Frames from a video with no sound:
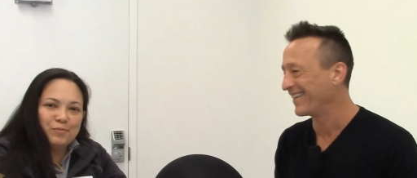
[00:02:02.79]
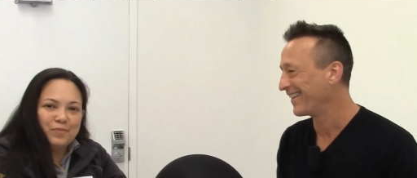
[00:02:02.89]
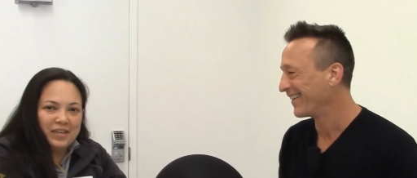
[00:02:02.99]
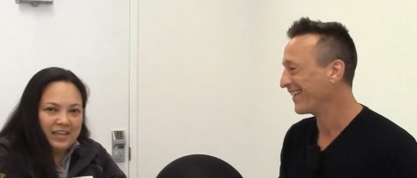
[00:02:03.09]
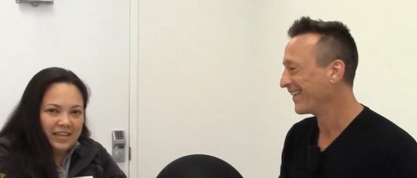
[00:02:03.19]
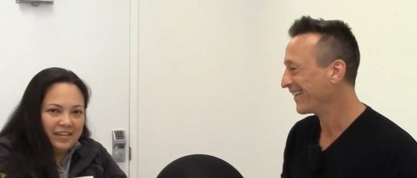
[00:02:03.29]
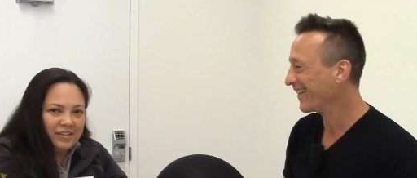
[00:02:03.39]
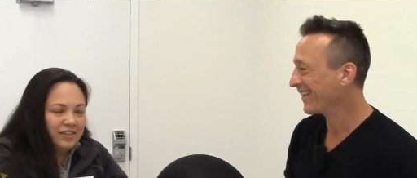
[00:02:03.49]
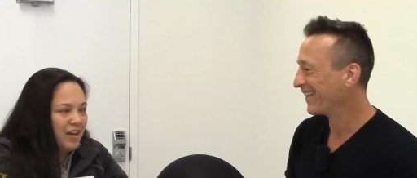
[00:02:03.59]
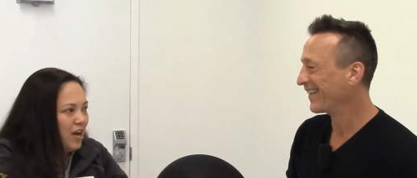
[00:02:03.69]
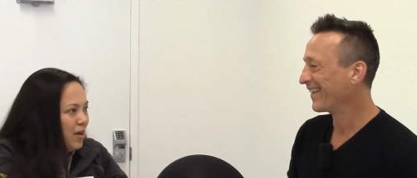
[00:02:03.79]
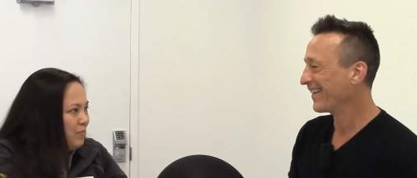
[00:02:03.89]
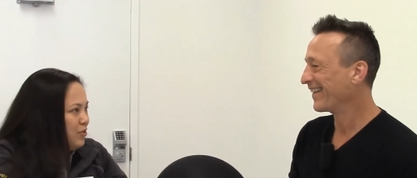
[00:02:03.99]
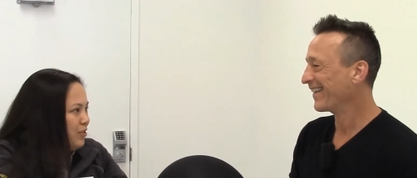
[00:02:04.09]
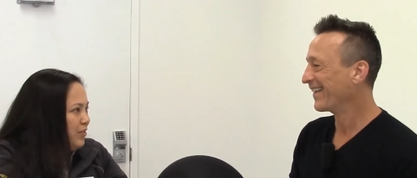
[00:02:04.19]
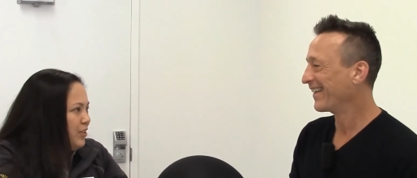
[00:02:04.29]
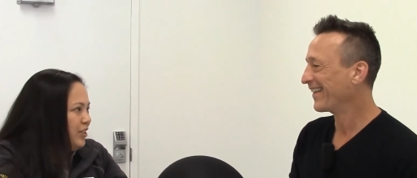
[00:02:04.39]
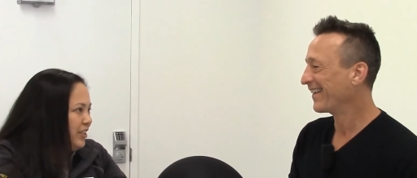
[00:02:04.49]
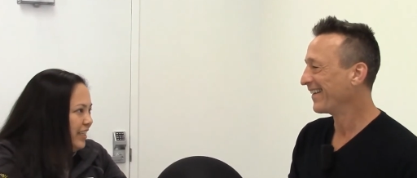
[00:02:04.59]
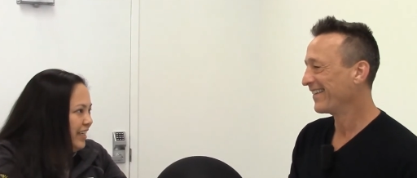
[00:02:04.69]
Speaker 1: be here um, serving
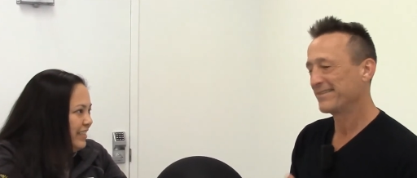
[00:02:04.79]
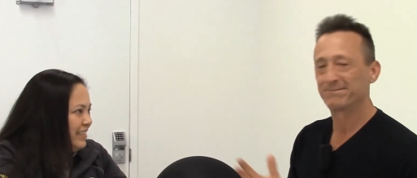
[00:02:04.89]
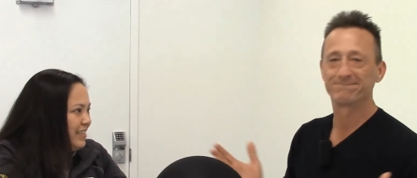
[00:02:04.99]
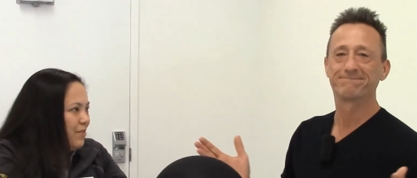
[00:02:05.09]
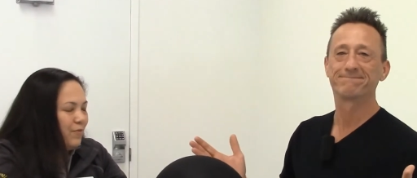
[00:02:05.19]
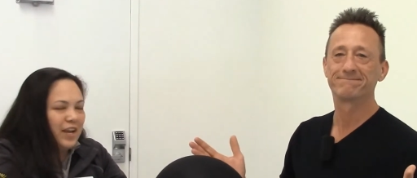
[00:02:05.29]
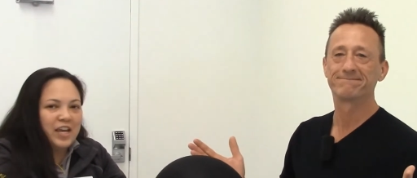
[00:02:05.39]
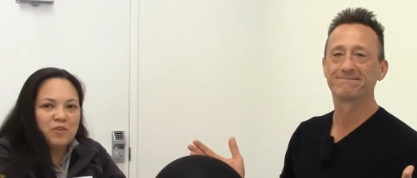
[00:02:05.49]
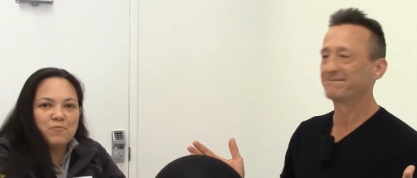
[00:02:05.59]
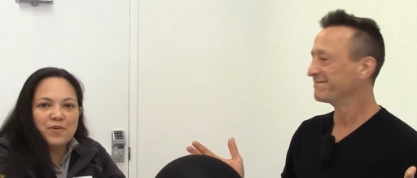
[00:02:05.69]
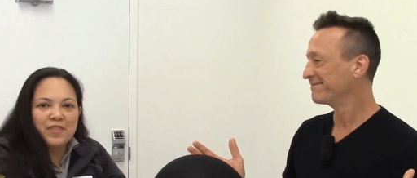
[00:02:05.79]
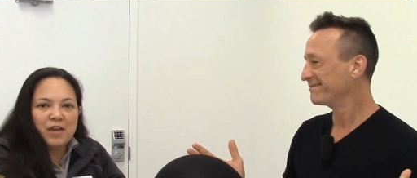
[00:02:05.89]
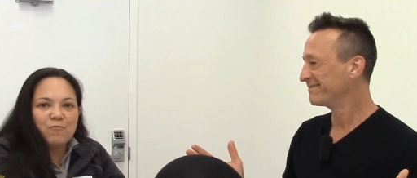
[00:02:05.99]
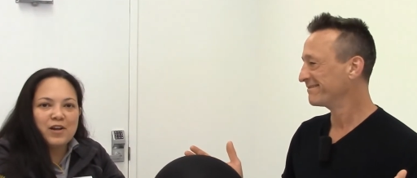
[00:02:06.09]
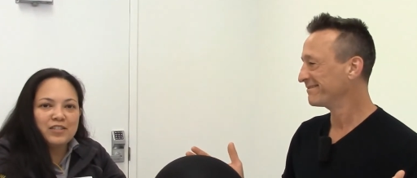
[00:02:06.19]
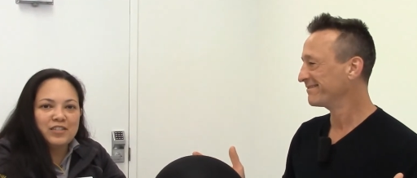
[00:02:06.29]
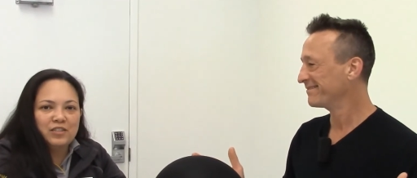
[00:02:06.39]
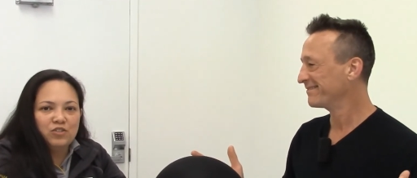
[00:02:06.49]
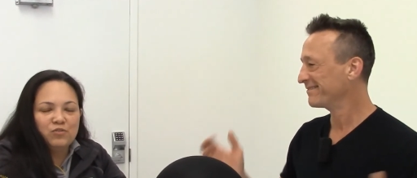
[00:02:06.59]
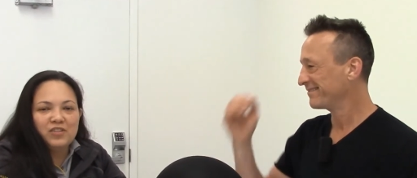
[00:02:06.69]
cookies for anyone that wants
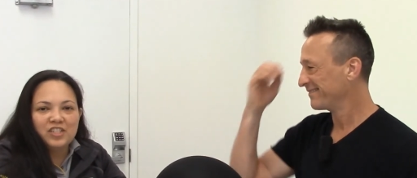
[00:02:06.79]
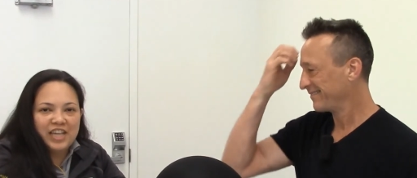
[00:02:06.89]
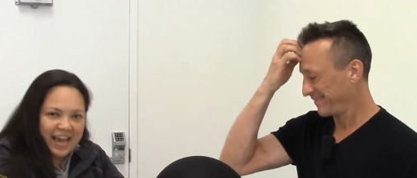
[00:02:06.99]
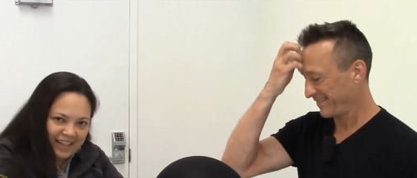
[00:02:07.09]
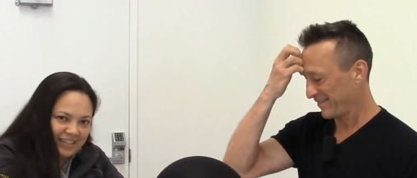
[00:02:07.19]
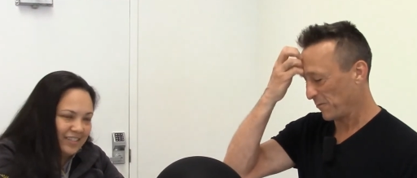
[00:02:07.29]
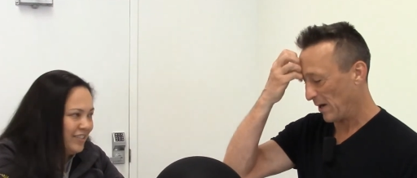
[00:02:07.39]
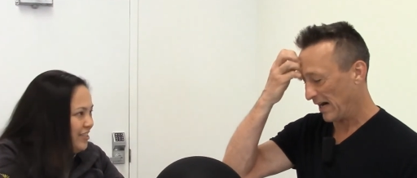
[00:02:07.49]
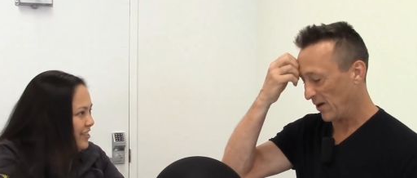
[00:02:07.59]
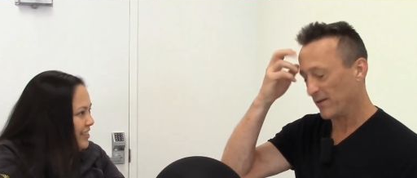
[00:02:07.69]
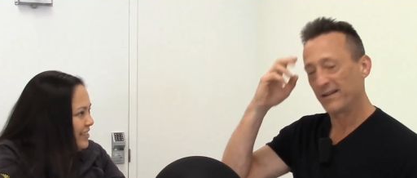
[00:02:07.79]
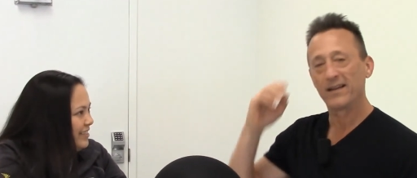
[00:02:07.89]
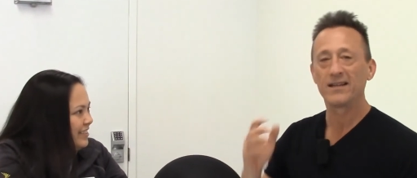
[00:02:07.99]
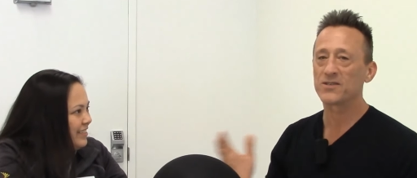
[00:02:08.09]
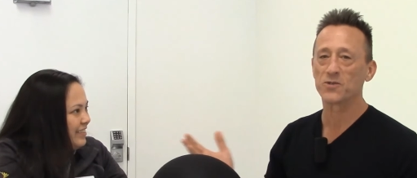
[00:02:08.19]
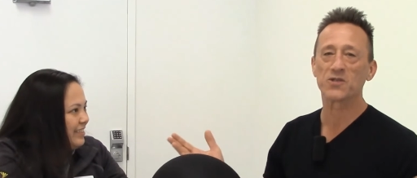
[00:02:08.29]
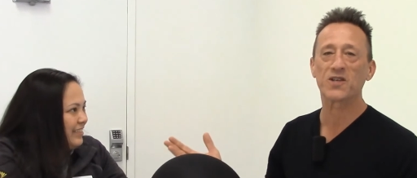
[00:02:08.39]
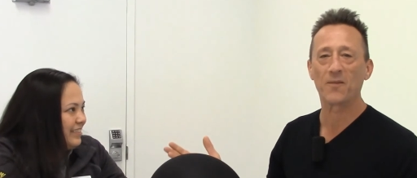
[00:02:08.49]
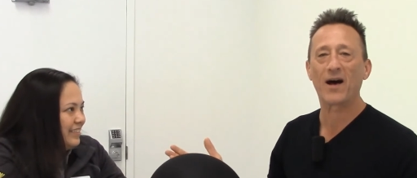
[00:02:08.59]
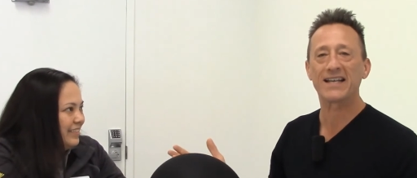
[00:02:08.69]
to do the challenge.
Speaker 2: Wow. So
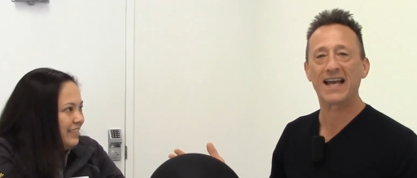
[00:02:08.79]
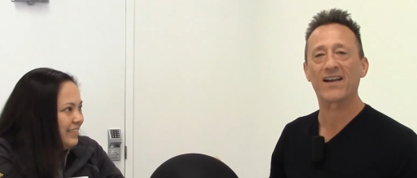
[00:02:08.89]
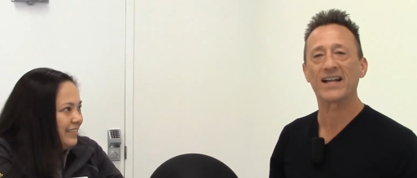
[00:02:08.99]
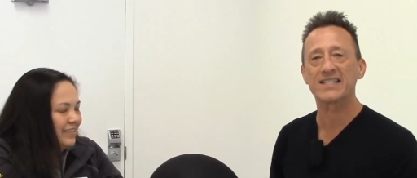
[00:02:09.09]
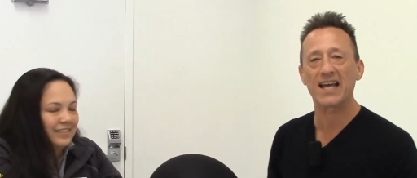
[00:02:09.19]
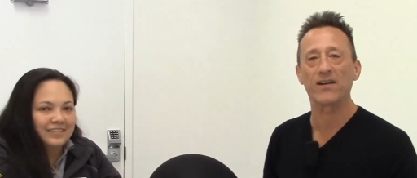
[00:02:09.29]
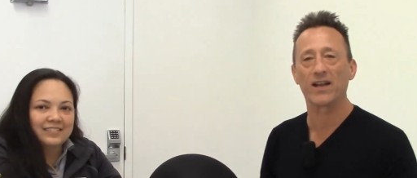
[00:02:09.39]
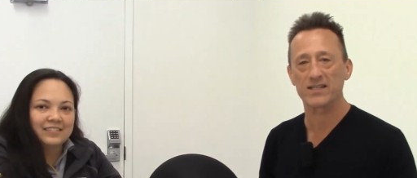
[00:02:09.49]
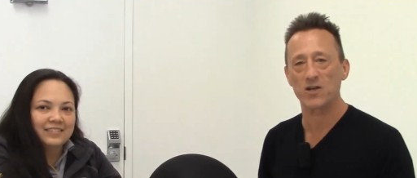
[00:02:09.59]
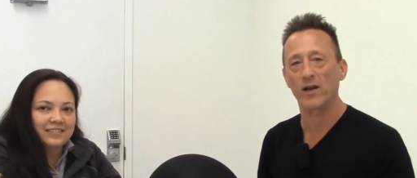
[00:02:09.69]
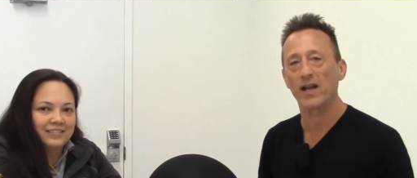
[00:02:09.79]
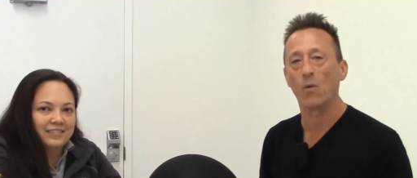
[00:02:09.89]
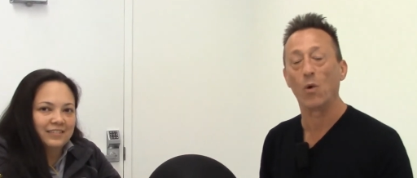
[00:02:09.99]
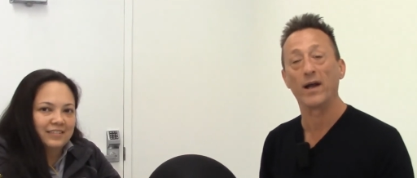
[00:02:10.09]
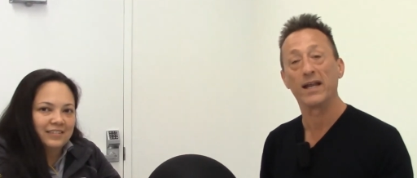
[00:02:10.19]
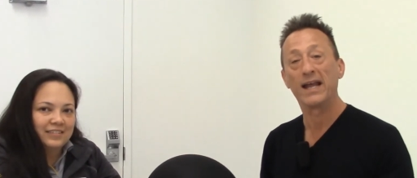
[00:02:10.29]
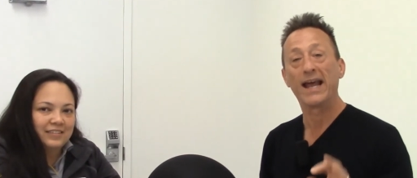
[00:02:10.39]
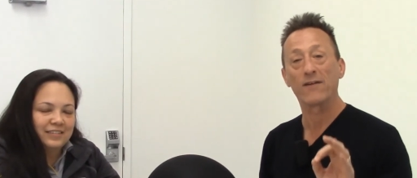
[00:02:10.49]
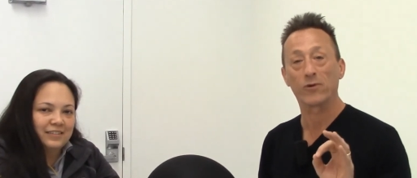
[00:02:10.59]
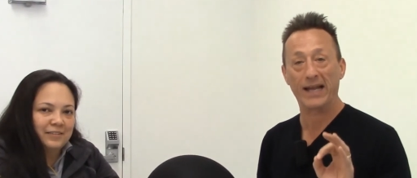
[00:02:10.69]
just come on down on Saturday starting at 1.
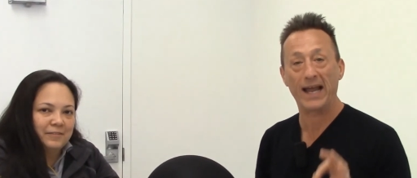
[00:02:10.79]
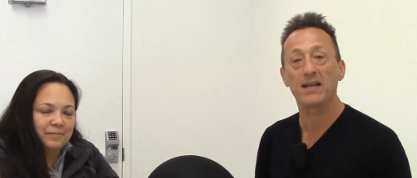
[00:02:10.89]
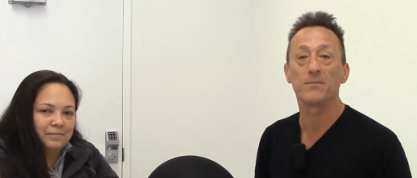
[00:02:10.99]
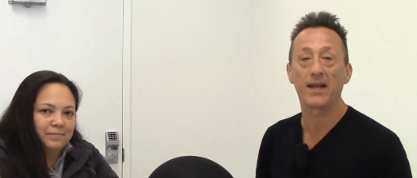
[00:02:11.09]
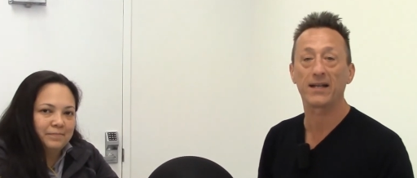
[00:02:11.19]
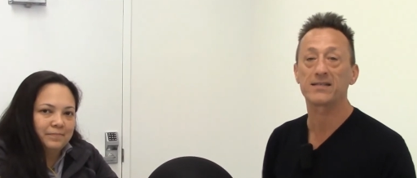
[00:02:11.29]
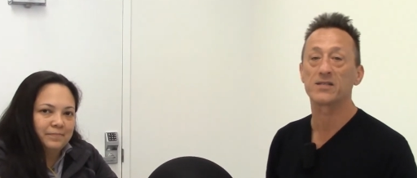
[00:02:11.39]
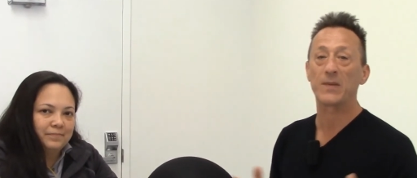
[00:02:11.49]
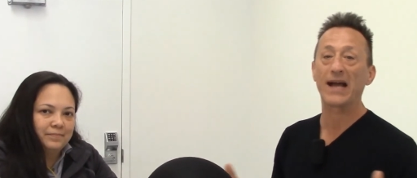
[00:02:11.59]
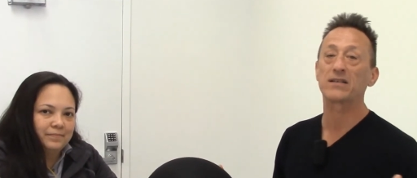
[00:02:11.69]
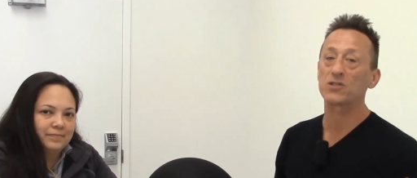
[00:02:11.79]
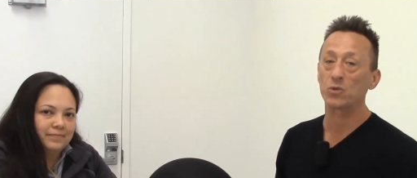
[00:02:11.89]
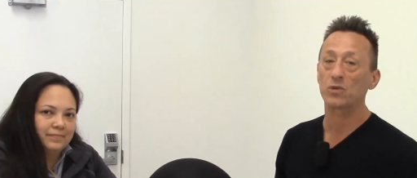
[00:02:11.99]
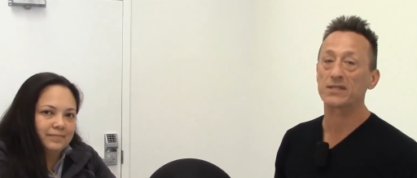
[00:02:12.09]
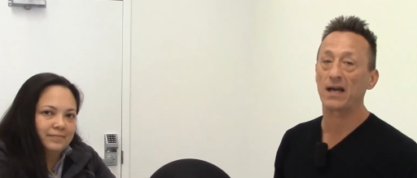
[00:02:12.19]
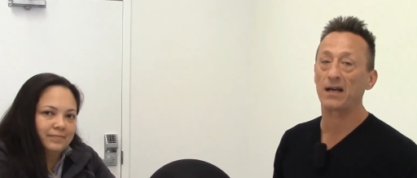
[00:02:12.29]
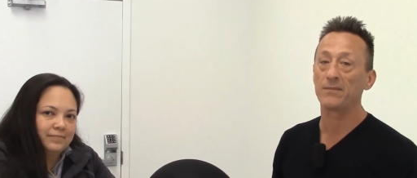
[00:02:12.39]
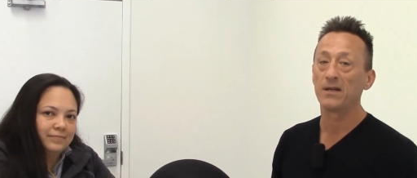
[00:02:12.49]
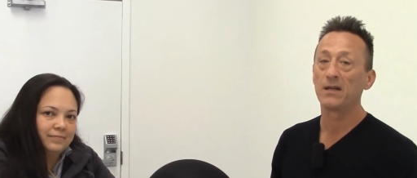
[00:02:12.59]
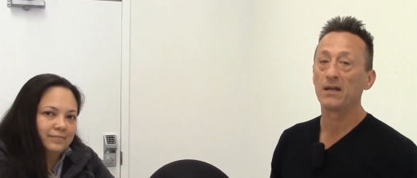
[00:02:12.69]
Every eight minutes, it's back to school
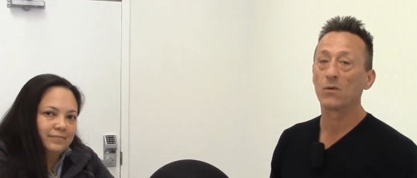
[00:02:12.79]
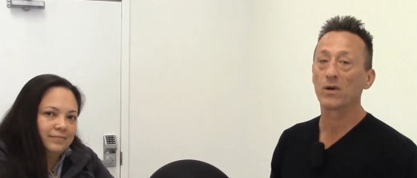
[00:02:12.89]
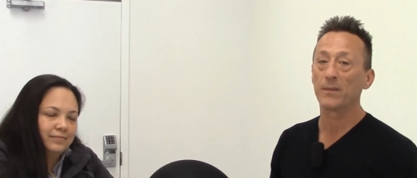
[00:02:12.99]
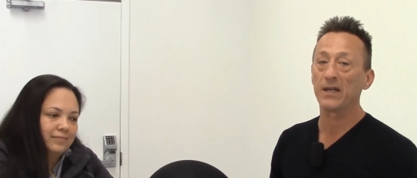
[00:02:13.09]
time. We're going to be